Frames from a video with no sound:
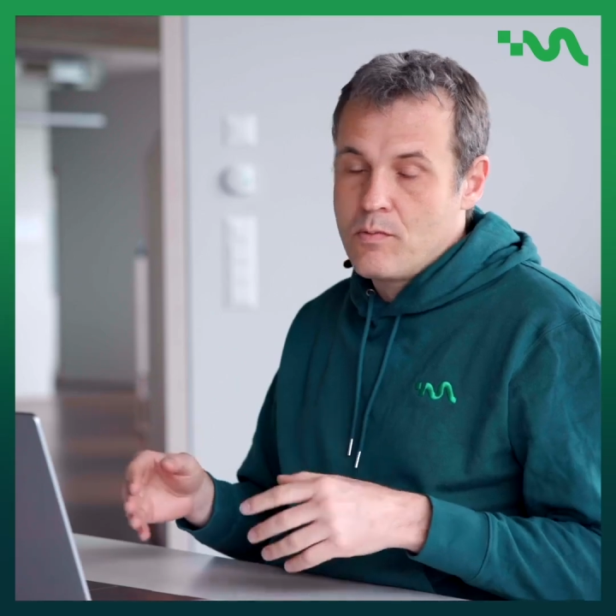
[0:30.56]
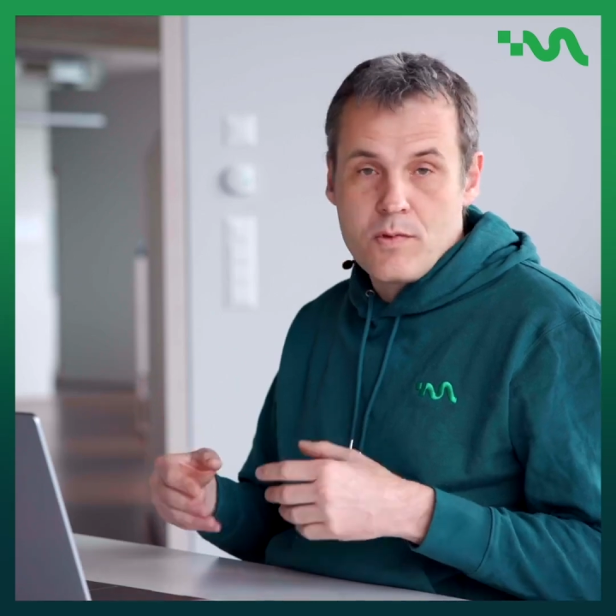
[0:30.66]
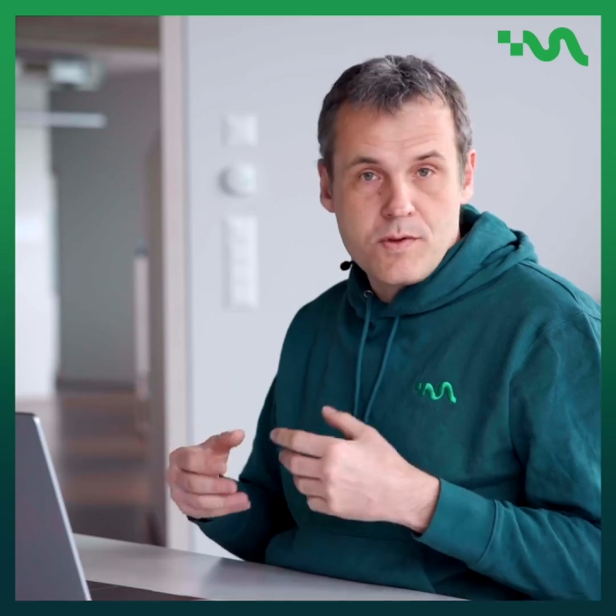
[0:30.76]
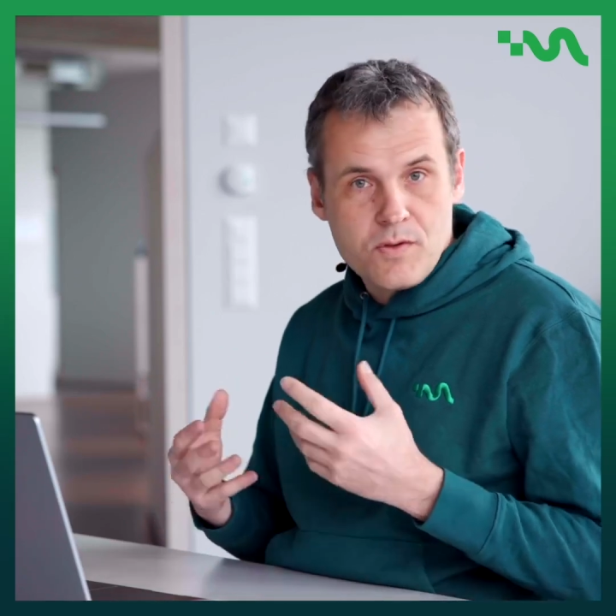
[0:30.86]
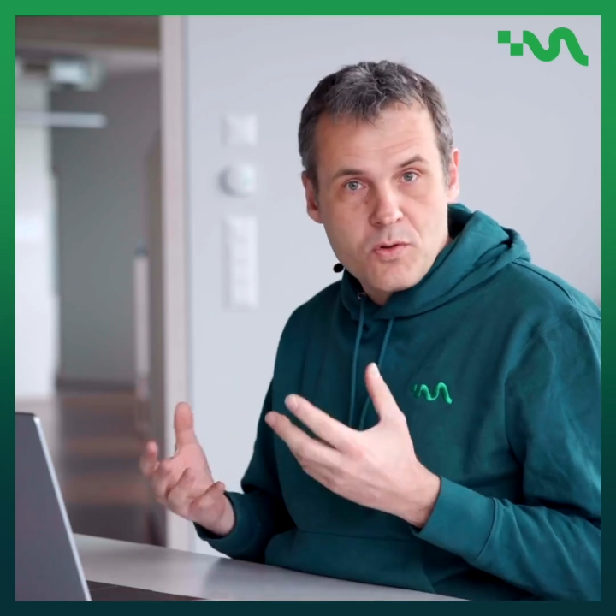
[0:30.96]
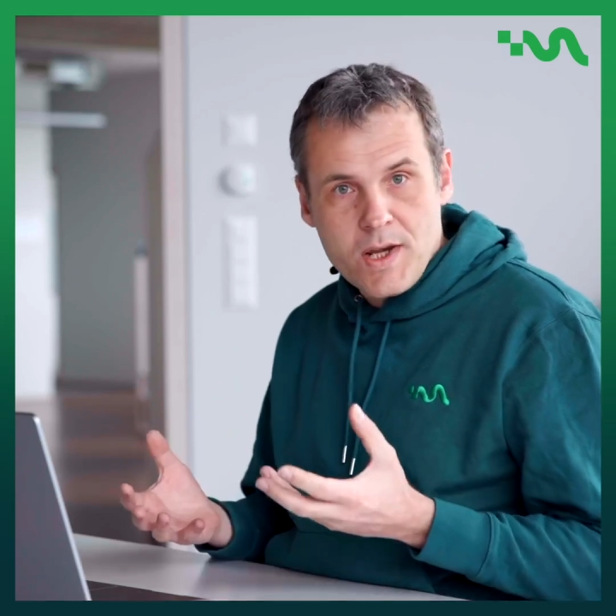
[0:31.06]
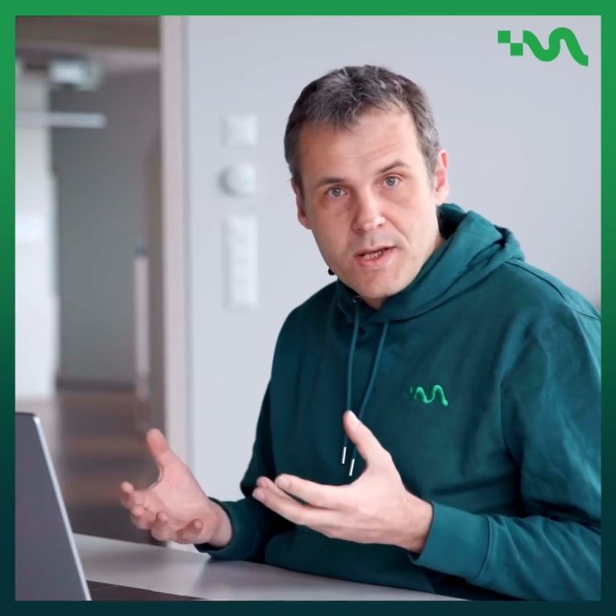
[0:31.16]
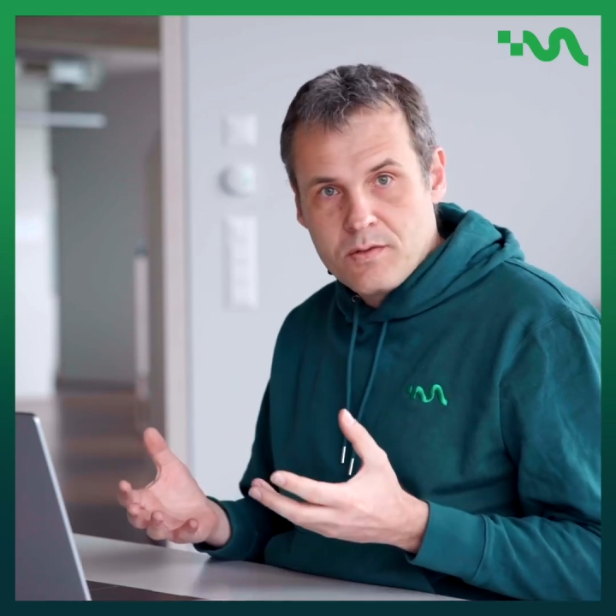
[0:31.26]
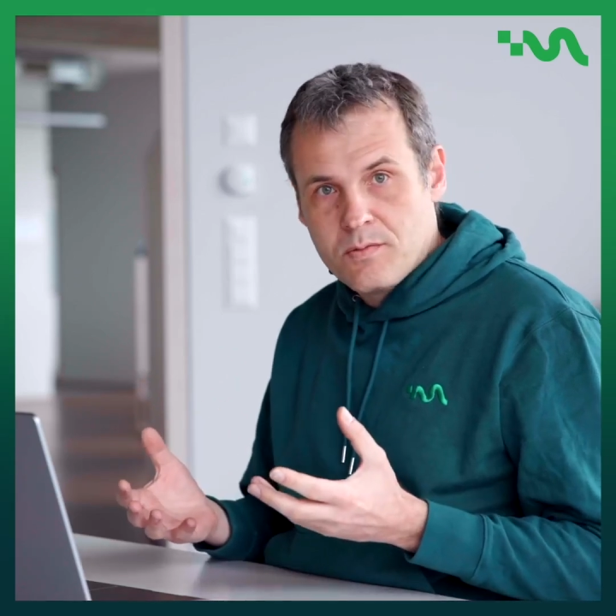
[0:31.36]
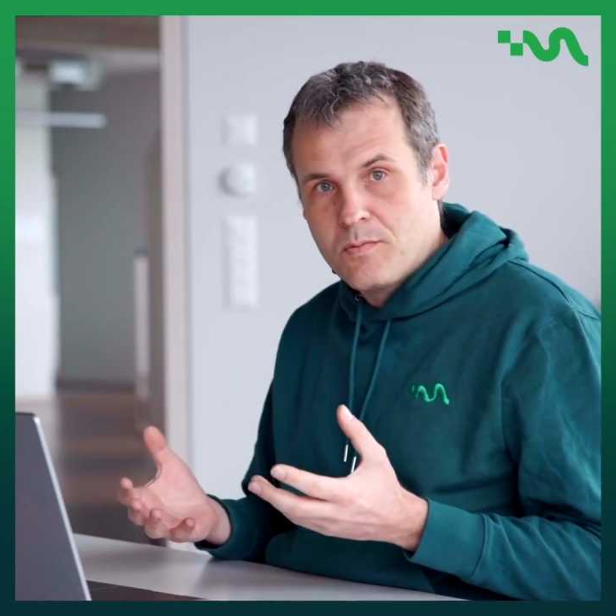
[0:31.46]
This is
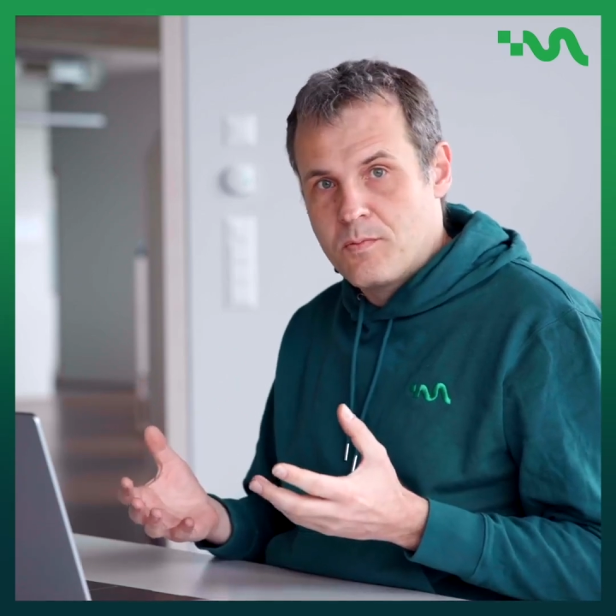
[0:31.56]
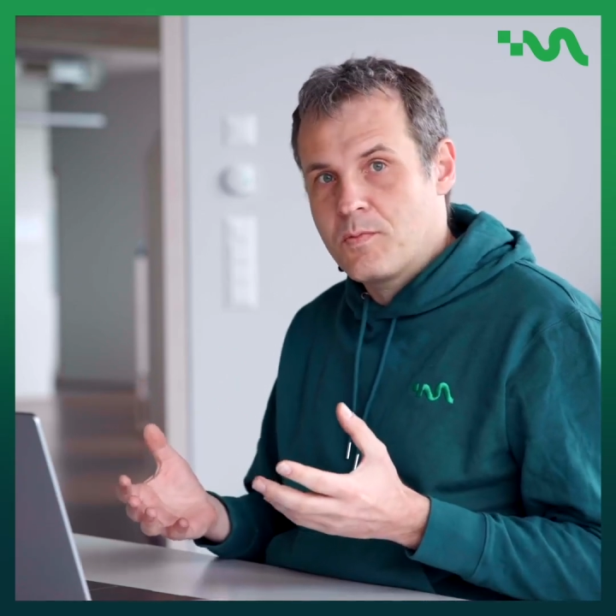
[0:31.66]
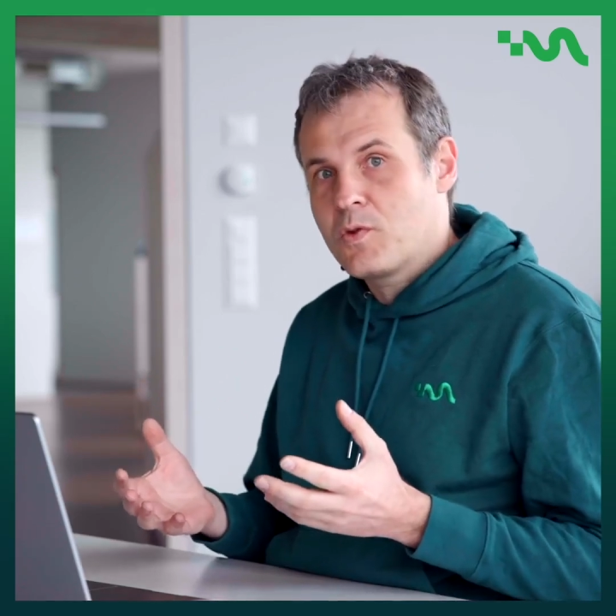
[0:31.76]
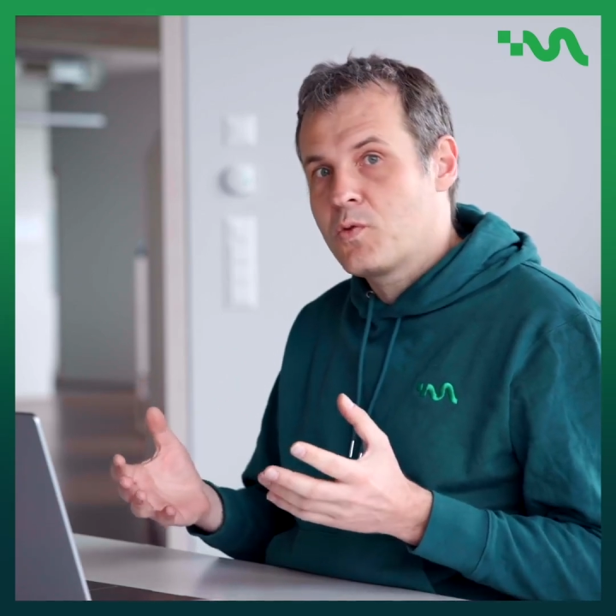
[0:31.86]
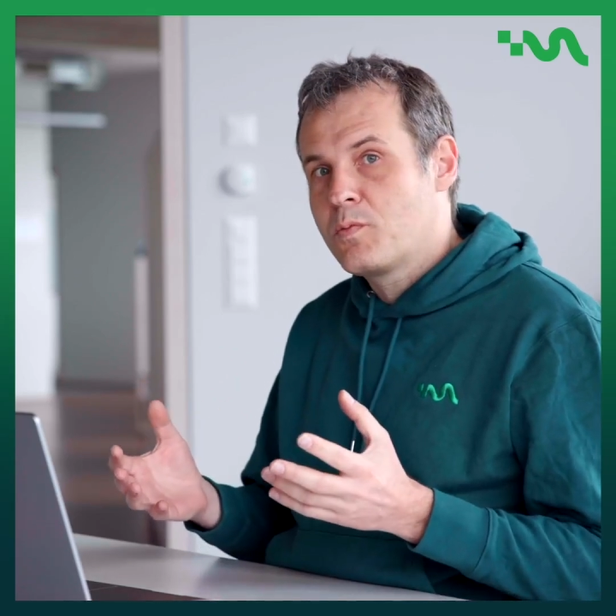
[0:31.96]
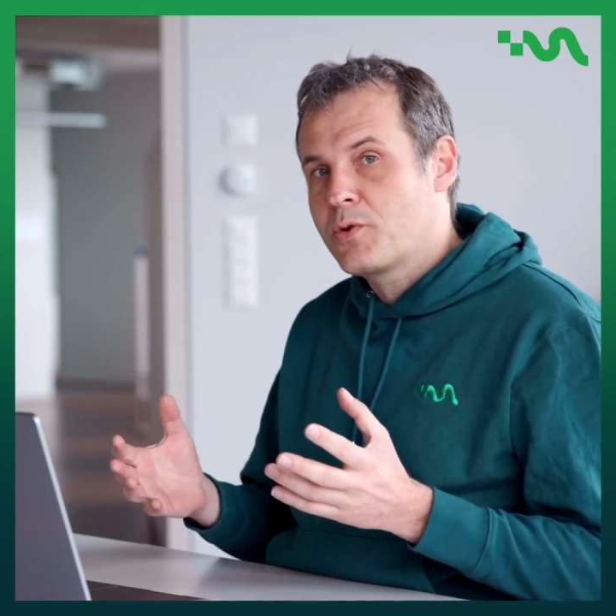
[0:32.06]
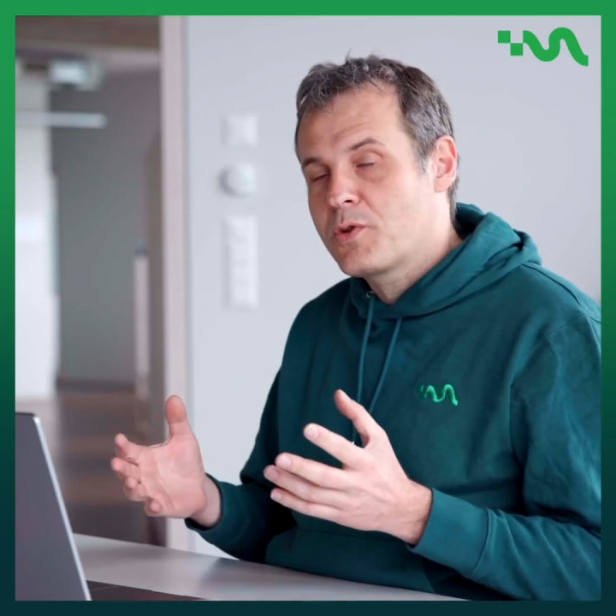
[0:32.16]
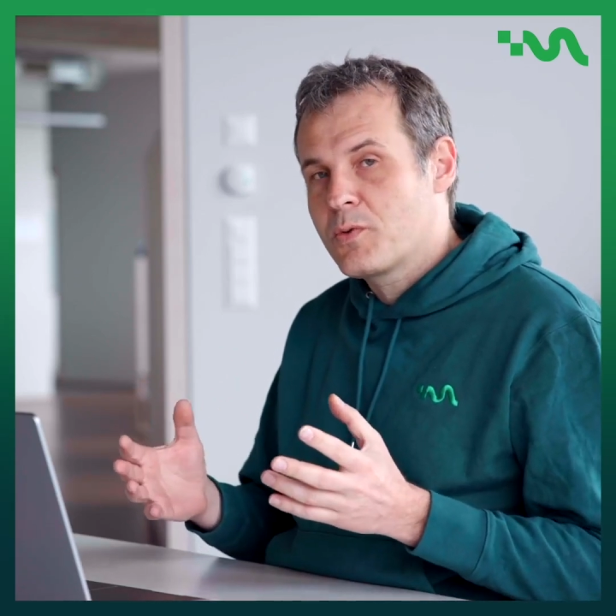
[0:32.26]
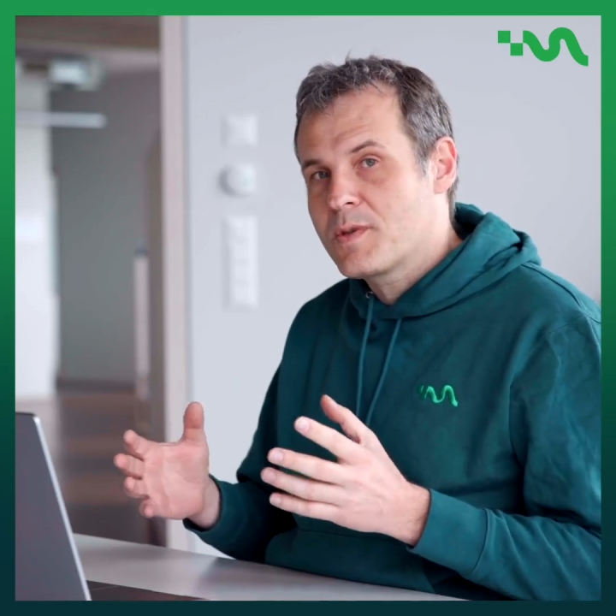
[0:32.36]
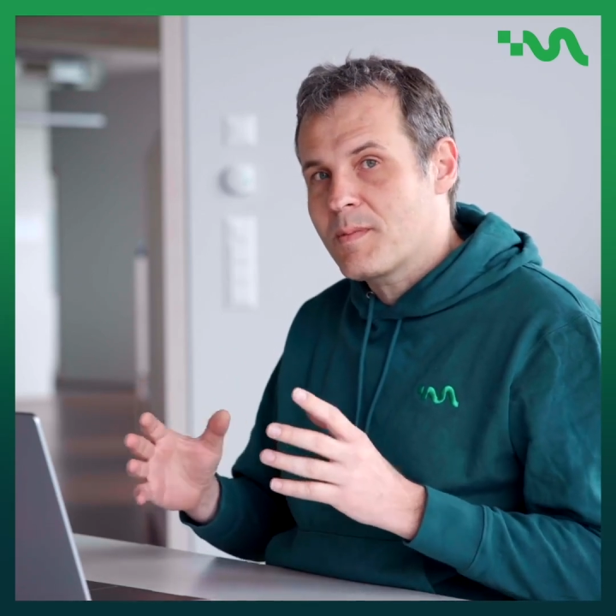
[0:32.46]
great to produce